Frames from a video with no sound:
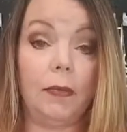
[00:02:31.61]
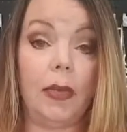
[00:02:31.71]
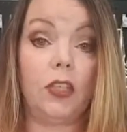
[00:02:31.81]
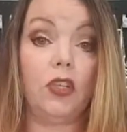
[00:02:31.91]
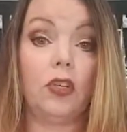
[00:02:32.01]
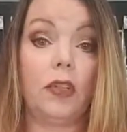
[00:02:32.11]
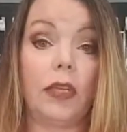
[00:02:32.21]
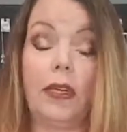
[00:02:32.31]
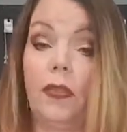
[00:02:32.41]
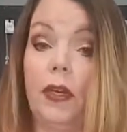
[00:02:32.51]
make sure
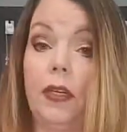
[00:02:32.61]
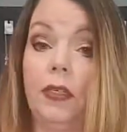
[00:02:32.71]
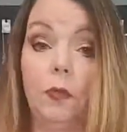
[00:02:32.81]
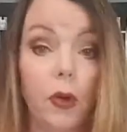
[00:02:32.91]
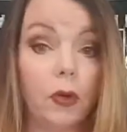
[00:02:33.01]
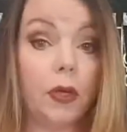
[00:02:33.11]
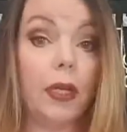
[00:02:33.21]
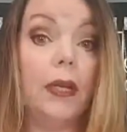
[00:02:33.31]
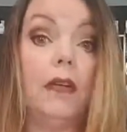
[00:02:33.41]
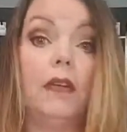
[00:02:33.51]
that nothing is
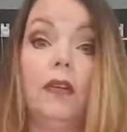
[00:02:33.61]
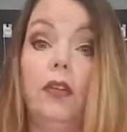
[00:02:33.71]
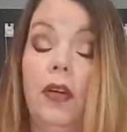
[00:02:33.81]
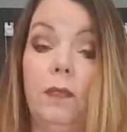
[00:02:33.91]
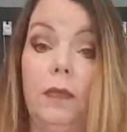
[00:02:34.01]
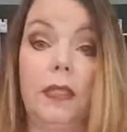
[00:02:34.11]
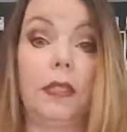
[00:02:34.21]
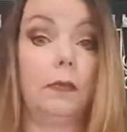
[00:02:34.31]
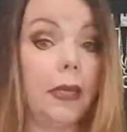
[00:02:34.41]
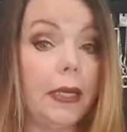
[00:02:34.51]
broken, you don't have
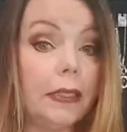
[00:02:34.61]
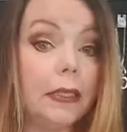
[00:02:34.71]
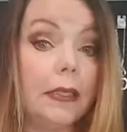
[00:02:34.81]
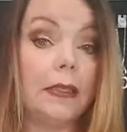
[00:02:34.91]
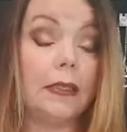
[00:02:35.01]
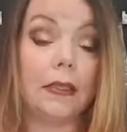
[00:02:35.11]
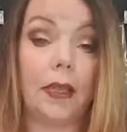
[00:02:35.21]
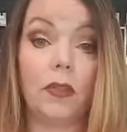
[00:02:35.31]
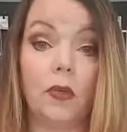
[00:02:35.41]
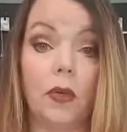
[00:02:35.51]
missing pieces and
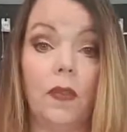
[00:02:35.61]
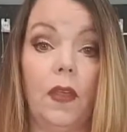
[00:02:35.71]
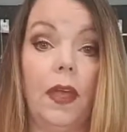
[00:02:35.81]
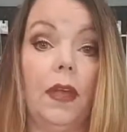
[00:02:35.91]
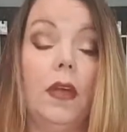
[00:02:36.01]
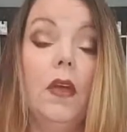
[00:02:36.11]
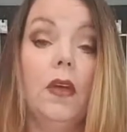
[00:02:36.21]
that sort of thing.